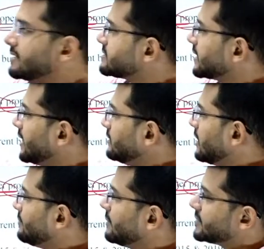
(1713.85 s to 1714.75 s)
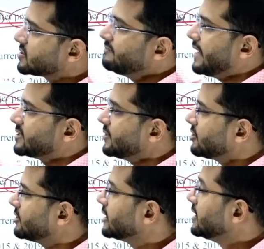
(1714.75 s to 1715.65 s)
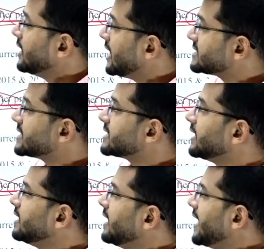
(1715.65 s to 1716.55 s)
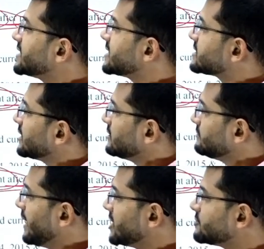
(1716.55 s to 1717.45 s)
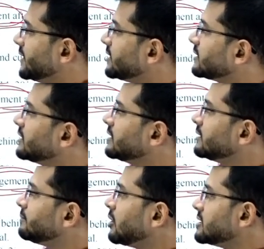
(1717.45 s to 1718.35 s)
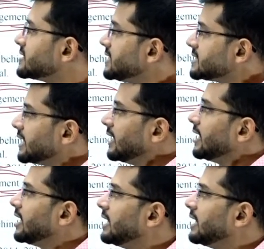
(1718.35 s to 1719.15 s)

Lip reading: That is again a purpose of management audit. Assessing existing management policies.